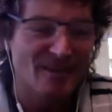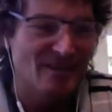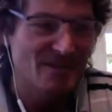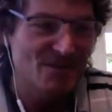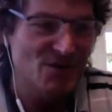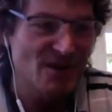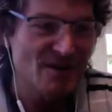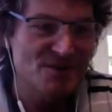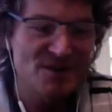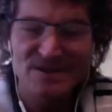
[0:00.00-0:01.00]
this
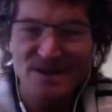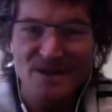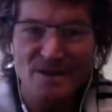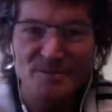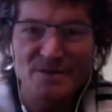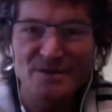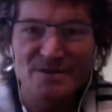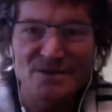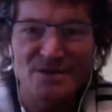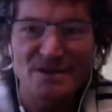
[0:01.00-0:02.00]
challenging time, to
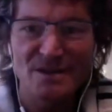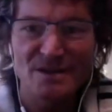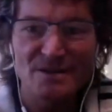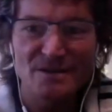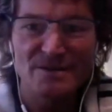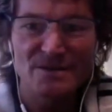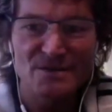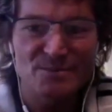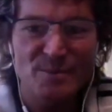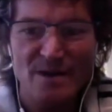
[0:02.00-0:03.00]
just get a little of
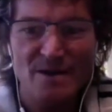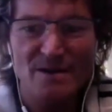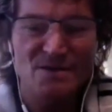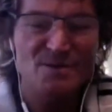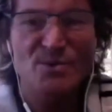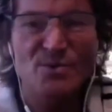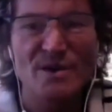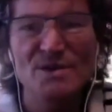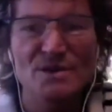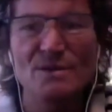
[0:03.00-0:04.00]

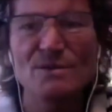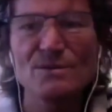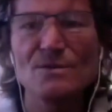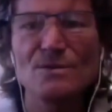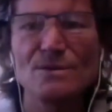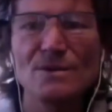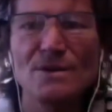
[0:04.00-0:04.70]
inspiration through,